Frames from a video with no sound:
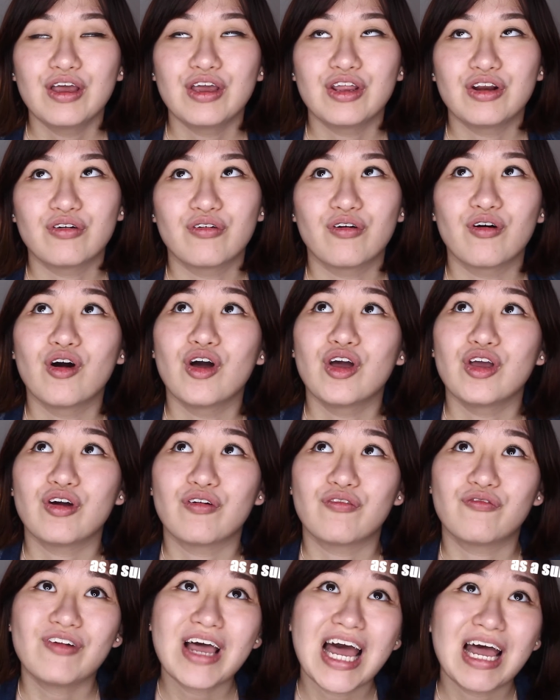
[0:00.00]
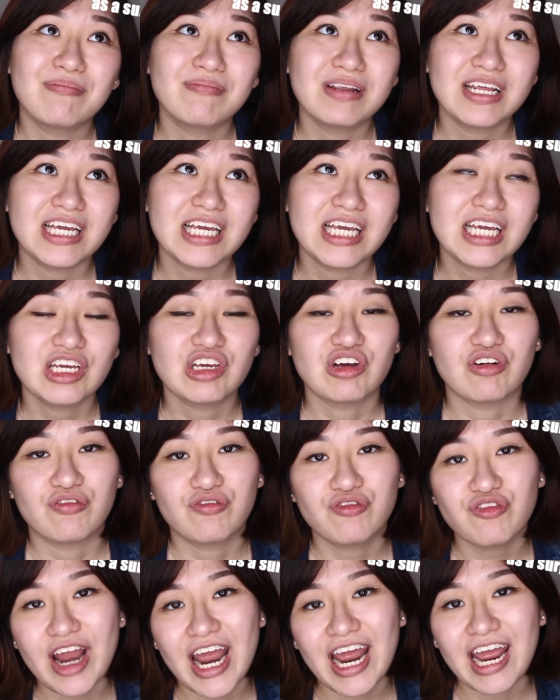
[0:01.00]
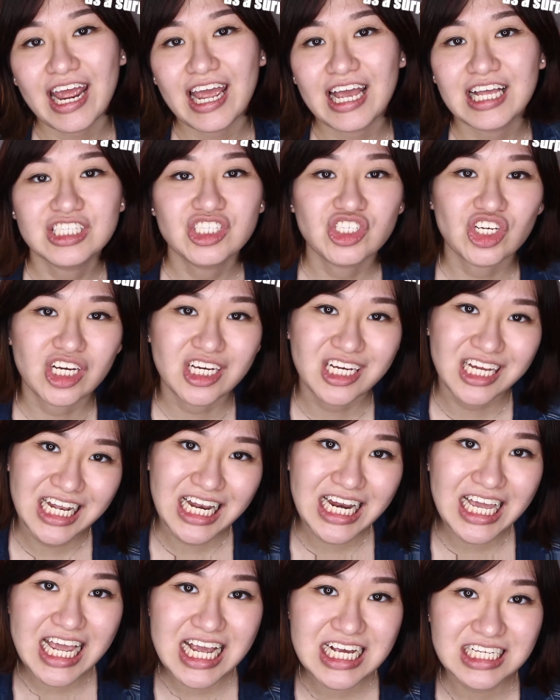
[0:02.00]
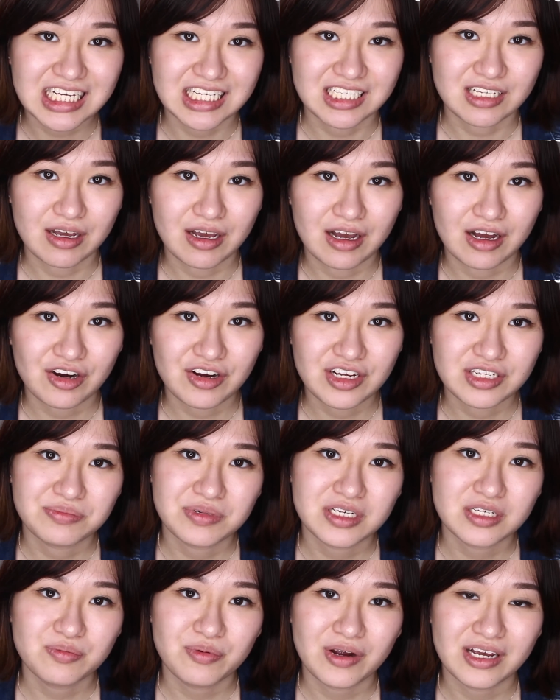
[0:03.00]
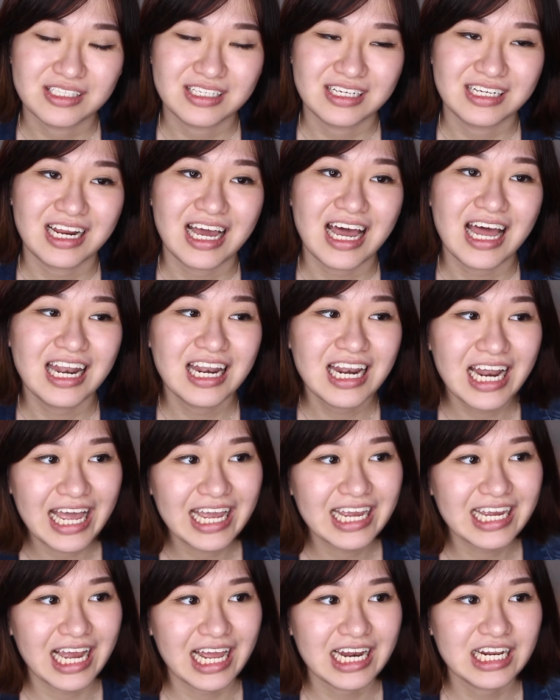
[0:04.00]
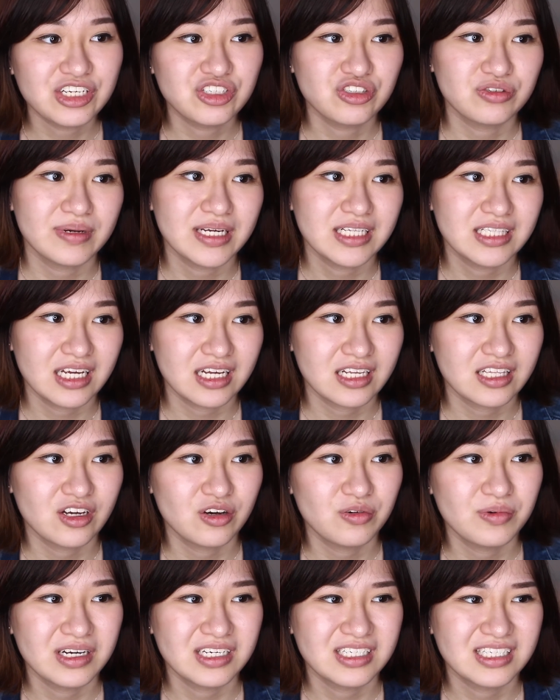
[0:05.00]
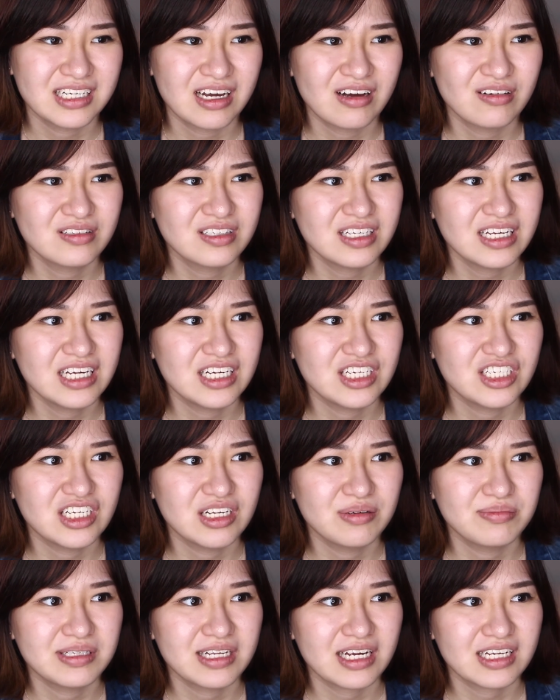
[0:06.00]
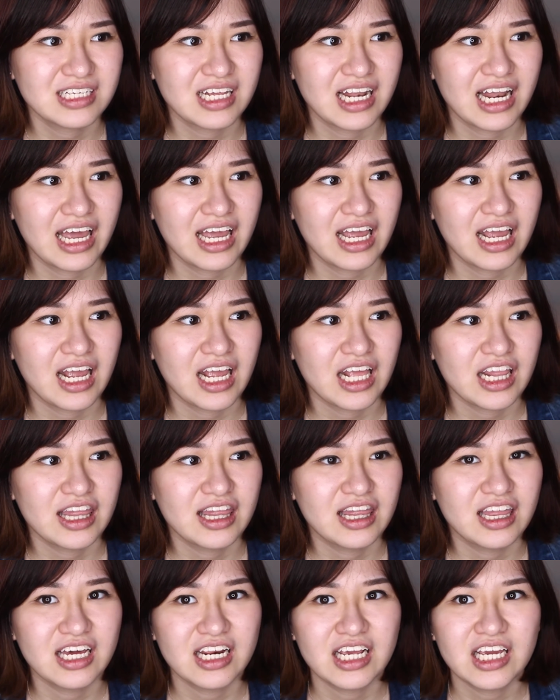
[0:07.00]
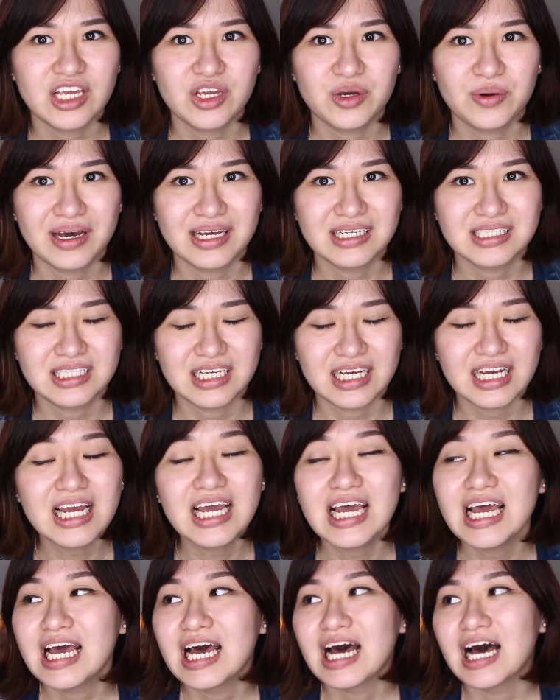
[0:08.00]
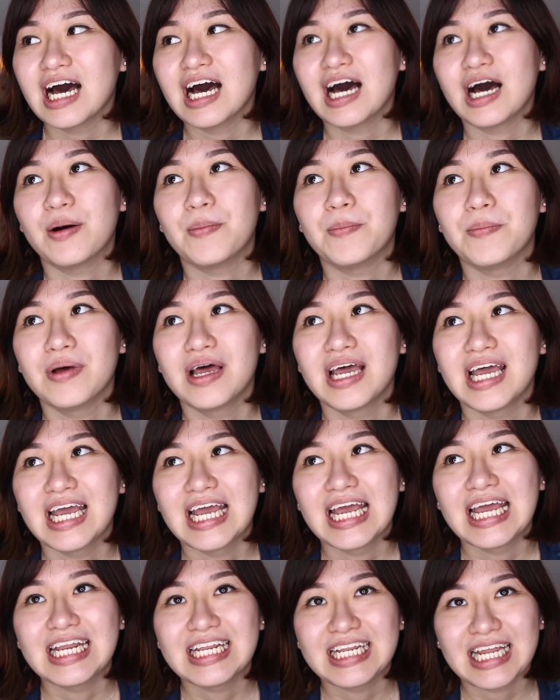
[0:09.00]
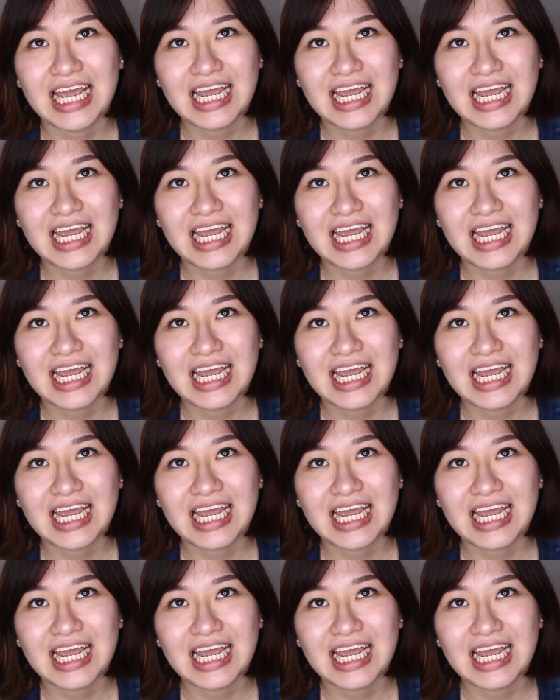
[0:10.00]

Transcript: you know, your family, your friends, your colleagues as a Christmas present. Unlike Kailijumei TikTok, which sells each lipsticks at like $30 USD,